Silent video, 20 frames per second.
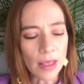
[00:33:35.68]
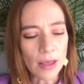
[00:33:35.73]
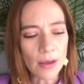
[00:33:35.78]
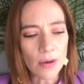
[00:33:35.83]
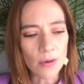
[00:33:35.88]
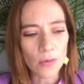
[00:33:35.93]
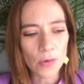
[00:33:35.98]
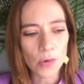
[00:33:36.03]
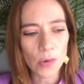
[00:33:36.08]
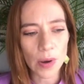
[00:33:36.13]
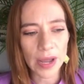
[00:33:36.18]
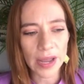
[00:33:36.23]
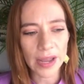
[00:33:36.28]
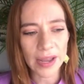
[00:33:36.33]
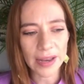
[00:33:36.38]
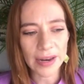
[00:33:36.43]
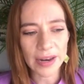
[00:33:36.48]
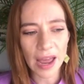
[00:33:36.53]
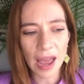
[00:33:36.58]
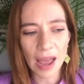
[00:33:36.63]

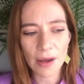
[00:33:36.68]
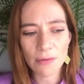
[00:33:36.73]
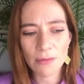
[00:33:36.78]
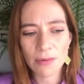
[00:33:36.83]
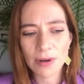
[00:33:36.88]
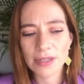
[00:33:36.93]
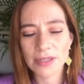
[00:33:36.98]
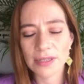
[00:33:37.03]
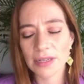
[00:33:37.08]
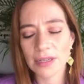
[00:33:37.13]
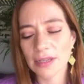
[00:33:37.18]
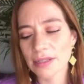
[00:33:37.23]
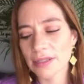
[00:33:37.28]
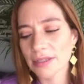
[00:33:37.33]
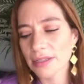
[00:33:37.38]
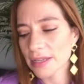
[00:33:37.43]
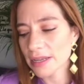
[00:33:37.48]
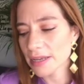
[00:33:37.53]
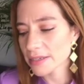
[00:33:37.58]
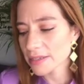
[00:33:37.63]
when I was in
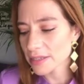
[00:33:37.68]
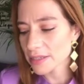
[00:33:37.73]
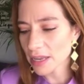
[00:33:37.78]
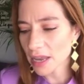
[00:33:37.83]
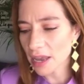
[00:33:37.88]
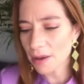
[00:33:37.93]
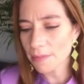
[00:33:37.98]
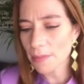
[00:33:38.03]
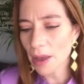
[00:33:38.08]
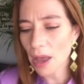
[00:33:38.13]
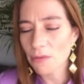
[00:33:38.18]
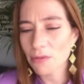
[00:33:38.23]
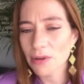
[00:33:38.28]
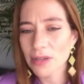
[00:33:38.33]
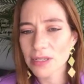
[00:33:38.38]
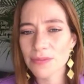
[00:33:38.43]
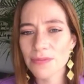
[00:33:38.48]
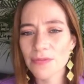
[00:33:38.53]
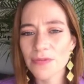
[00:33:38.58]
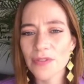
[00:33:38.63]
this time, I was
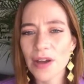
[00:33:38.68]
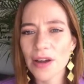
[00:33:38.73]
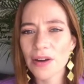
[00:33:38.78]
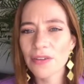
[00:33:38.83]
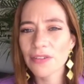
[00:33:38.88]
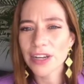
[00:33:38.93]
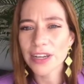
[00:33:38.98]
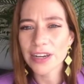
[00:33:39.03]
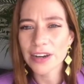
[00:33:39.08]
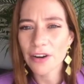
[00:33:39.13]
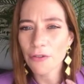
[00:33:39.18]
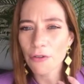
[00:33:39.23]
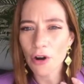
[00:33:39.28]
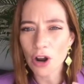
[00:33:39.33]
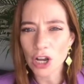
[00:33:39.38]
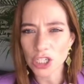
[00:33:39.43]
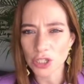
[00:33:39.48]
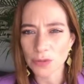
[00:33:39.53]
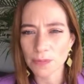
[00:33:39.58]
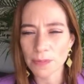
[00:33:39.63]
very in a
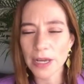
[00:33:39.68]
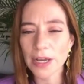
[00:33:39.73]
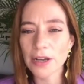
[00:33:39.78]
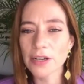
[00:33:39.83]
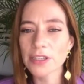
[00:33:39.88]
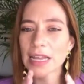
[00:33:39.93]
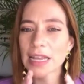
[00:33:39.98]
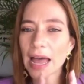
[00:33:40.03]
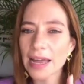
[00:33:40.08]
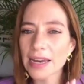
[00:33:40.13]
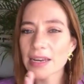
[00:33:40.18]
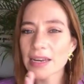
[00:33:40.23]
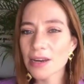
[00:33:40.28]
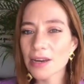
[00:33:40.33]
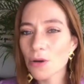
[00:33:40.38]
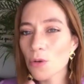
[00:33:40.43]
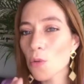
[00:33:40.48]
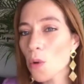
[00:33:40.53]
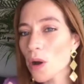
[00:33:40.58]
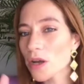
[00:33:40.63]
rush because I
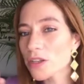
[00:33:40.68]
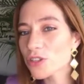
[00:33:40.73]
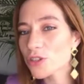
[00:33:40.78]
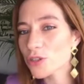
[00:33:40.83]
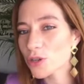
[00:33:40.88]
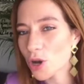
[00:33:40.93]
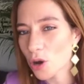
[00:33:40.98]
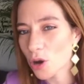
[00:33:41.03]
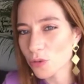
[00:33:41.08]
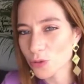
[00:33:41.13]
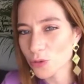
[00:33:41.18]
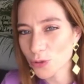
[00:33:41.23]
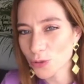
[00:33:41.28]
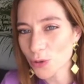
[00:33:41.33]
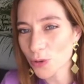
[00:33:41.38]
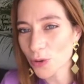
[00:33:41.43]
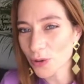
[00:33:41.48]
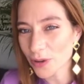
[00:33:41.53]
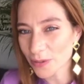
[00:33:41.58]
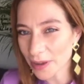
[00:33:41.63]
didn't want to go to
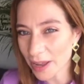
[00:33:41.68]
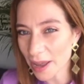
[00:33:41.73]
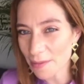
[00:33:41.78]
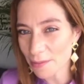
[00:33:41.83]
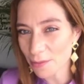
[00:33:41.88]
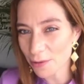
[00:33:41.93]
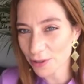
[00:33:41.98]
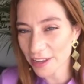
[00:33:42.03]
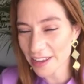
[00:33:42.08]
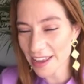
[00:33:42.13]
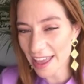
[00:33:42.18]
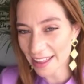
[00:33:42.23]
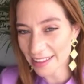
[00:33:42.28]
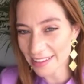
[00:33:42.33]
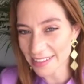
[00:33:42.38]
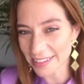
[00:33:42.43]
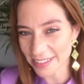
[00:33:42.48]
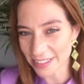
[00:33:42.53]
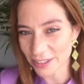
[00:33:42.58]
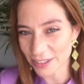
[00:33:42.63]

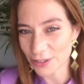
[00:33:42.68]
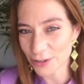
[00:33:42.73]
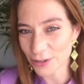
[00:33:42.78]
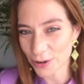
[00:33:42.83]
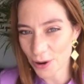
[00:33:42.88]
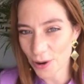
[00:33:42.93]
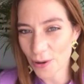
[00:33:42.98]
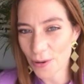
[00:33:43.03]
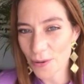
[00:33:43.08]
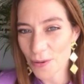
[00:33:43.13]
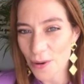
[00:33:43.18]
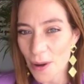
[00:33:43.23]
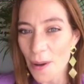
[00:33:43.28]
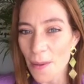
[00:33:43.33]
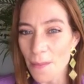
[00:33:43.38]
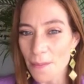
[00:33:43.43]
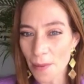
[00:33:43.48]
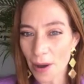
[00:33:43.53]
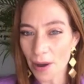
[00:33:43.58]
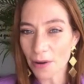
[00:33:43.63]
hemodialysis, you know?
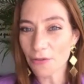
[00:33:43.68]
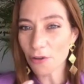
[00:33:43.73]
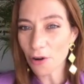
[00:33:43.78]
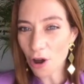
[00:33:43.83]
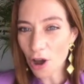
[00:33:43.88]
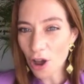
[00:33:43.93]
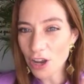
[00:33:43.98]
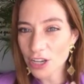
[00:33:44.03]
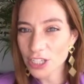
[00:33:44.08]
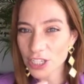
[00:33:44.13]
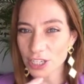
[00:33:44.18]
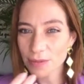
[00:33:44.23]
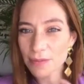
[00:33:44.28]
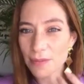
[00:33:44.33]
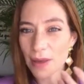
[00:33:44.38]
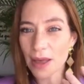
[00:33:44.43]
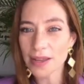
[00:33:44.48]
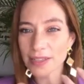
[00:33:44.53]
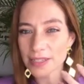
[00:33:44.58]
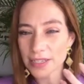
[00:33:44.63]
My rush and
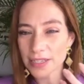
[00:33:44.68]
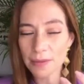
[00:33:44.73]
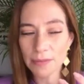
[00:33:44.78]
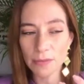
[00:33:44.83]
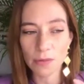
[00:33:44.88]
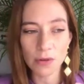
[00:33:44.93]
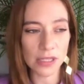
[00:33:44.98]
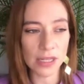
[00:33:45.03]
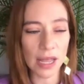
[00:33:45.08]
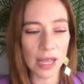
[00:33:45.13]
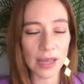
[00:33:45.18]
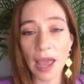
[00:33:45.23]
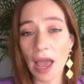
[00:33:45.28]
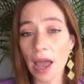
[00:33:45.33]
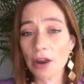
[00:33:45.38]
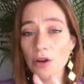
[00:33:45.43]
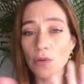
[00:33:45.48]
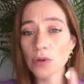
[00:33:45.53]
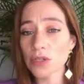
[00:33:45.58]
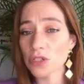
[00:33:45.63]
my time was like, I
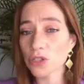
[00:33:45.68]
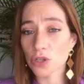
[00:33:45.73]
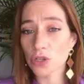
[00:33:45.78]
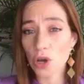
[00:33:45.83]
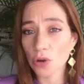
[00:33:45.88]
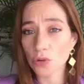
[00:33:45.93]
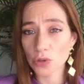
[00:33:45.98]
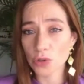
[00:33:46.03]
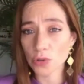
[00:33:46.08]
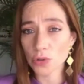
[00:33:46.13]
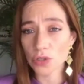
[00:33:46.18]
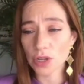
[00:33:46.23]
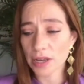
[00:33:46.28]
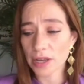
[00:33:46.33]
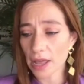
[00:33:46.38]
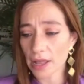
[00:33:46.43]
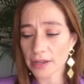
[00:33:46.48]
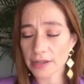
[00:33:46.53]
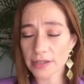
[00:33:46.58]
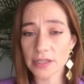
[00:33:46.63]
don't want to go to
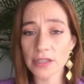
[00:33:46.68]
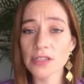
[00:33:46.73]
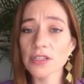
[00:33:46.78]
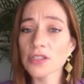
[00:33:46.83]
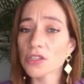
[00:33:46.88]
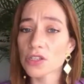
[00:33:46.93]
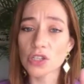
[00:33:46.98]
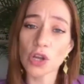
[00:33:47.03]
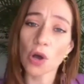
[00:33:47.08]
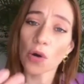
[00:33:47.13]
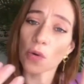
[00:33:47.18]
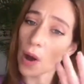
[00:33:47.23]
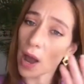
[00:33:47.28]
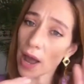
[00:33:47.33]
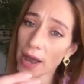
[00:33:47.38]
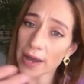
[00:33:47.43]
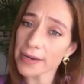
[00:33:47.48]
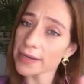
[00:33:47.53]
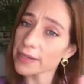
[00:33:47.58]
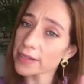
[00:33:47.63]
dialysis, so
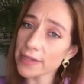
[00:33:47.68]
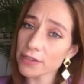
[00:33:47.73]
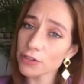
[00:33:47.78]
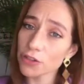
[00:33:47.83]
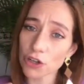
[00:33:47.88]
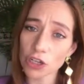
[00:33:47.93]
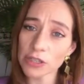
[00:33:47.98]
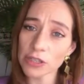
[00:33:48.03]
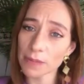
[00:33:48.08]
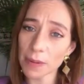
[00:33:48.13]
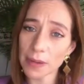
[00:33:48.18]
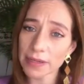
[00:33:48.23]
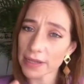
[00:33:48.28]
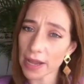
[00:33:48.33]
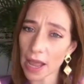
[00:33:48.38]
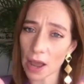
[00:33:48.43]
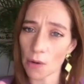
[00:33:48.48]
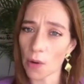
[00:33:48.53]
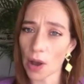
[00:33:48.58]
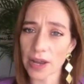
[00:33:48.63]
I need a transplant
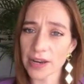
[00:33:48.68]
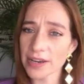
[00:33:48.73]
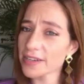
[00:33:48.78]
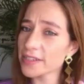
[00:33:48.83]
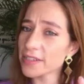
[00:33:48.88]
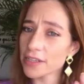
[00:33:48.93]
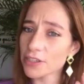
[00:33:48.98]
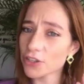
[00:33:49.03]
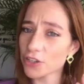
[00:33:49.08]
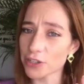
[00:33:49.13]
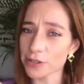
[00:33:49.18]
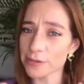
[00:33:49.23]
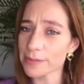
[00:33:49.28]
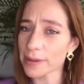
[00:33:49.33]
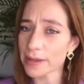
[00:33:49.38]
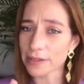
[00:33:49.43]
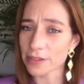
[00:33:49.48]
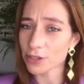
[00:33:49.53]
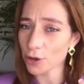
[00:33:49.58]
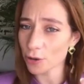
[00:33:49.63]
now. I need a
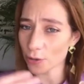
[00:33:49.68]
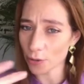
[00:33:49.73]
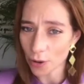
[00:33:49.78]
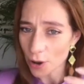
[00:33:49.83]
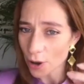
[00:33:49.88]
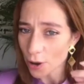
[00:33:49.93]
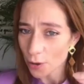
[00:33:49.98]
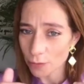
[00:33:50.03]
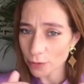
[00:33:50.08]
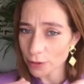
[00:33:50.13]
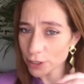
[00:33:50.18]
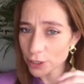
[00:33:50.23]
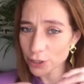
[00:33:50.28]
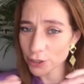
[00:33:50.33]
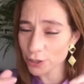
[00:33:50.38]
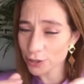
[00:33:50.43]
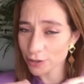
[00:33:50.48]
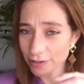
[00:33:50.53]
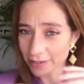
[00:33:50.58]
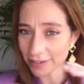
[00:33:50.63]
transplant. So we should,
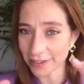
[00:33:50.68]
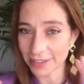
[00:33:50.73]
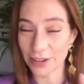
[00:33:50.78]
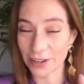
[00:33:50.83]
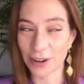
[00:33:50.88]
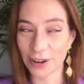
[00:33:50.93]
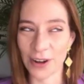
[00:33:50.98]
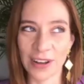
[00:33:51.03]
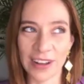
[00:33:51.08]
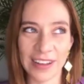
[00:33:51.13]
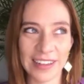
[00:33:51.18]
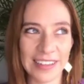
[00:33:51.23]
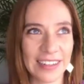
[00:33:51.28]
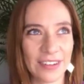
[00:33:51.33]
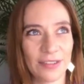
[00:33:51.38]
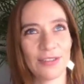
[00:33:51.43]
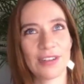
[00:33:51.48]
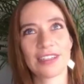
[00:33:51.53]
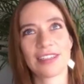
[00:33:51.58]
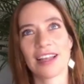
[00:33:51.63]
it
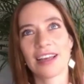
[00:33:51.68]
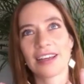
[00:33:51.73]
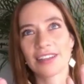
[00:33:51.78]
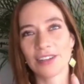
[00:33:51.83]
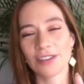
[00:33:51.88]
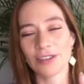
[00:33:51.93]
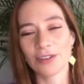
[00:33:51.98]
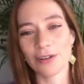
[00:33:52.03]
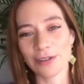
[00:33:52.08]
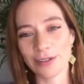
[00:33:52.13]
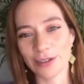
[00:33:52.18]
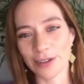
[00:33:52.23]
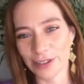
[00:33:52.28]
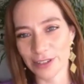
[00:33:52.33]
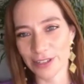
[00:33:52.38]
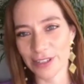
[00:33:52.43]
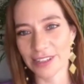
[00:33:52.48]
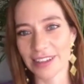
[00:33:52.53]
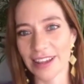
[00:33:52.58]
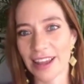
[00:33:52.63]
was like the
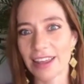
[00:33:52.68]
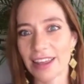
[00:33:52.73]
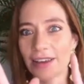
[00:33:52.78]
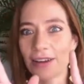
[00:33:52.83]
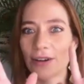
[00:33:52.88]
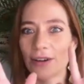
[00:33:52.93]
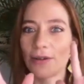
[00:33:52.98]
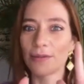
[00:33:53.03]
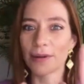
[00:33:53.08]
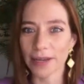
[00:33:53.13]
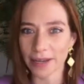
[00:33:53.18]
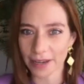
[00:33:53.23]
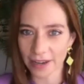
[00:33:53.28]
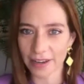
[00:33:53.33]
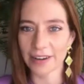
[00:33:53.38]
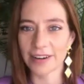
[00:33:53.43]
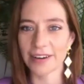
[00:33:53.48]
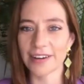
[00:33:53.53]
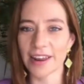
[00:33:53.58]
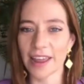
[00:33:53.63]
doctors like, oh my God,
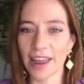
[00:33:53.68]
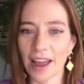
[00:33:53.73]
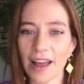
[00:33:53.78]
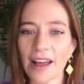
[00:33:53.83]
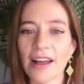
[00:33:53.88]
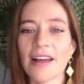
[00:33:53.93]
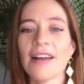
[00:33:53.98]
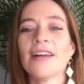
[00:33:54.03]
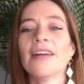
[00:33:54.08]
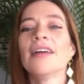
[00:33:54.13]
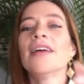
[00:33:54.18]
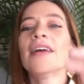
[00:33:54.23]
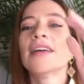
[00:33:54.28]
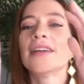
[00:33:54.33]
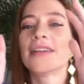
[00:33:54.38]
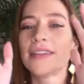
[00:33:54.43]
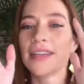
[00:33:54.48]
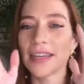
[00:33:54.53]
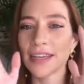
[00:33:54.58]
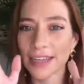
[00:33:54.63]
Erika,
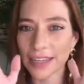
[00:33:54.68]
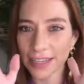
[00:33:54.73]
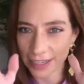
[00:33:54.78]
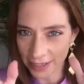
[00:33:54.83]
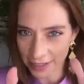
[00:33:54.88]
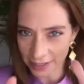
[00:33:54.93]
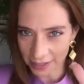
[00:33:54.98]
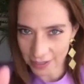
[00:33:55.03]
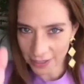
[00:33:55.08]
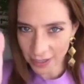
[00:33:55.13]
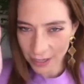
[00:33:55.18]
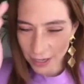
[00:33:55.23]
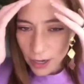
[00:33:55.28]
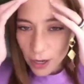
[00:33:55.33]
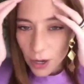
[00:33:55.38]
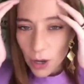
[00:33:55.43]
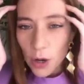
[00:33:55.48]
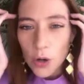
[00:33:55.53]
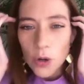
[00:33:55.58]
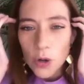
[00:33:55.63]
take it easy.
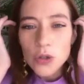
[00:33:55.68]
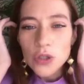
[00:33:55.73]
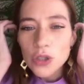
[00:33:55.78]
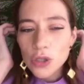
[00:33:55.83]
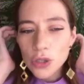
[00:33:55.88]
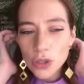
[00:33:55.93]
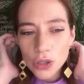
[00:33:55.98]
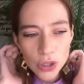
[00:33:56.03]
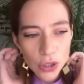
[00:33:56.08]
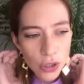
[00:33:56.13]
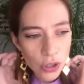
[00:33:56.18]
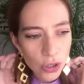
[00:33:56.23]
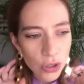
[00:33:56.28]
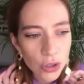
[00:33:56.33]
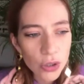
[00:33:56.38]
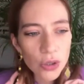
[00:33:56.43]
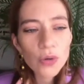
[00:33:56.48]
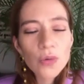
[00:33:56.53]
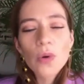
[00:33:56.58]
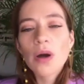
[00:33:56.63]
You should
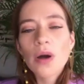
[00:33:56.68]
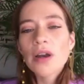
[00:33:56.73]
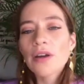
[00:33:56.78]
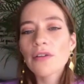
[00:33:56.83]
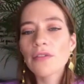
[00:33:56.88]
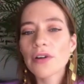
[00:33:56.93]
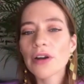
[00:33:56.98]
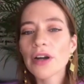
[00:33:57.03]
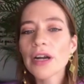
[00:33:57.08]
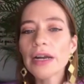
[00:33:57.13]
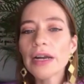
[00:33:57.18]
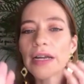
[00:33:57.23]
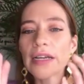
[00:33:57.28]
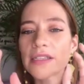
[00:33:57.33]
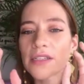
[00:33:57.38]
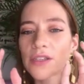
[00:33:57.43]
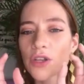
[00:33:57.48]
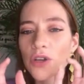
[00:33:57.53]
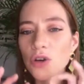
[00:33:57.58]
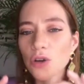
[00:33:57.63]
do whatever
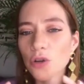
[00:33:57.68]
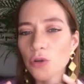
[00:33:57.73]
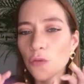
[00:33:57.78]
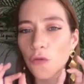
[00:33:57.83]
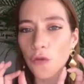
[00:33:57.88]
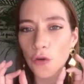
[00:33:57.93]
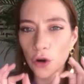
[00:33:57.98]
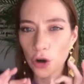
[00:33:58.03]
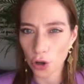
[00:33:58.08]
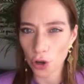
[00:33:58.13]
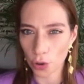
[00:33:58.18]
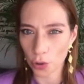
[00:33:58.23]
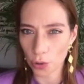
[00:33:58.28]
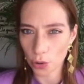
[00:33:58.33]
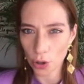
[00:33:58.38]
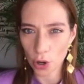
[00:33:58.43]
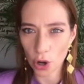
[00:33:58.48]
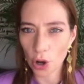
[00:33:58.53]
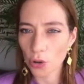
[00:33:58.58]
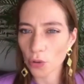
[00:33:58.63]
it's good for you,
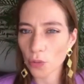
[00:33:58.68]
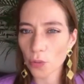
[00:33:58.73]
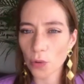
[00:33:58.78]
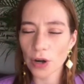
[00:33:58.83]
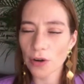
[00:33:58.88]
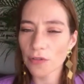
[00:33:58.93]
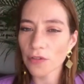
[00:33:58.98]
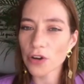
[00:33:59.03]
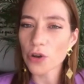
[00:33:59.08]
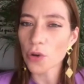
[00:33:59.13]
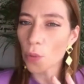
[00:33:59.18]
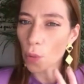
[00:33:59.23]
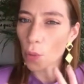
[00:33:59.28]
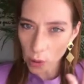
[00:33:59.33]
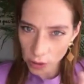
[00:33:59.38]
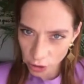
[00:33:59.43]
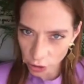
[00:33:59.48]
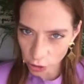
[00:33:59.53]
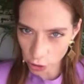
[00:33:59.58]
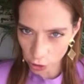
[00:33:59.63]
not whatever you
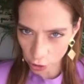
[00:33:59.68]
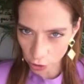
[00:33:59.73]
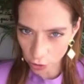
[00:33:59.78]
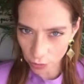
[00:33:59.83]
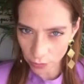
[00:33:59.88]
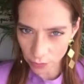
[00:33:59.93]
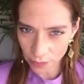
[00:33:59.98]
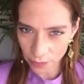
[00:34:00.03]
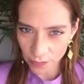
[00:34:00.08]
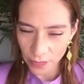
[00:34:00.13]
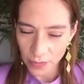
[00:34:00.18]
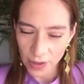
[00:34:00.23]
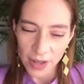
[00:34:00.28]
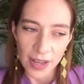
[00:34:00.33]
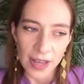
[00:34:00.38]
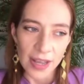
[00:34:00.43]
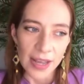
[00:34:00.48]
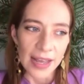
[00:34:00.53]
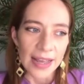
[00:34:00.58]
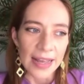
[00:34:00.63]
want to do.
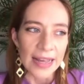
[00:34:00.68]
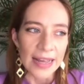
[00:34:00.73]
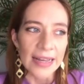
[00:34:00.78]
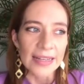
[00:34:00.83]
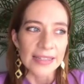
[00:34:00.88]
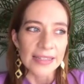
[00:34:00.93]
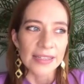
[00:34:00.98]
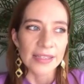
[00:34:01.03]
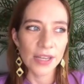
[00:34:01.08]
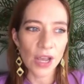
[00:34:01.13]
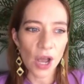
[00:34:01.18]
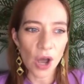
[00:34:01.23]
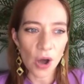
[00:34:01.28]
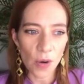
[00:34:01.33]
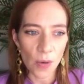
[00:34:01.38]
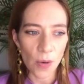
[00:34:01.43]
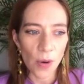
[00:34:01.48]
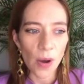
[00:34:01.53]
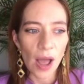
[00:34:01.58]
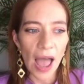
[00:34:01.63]

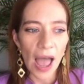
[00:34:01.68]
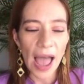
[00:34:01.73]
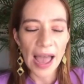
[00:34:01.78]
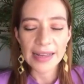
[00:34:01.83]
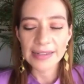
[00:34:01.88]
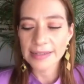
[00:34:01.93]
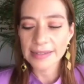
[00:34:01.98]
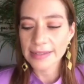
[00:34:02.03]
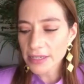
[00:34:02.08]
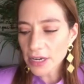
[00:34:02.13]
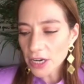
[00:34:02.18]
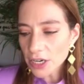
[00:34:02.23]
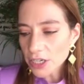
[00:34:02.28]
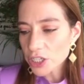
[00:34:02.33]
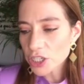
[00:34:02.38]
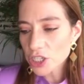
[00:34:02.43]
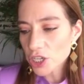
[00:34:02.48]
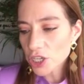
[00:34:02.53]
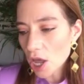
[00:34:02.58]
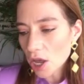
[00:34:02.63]
So I start
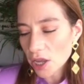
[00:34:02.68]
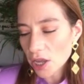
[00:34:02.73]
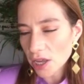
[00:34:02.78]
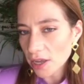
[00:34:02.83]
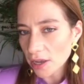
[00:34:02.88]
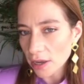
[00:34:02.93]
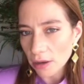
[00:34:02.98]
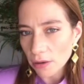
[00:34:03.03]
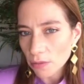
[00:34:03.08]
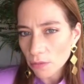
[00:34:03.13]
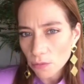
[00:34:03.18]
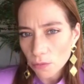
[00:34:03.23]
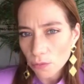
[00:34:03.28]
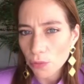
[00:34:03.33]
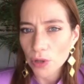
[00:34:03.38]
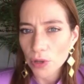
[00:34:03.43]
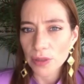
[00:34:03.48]
talking with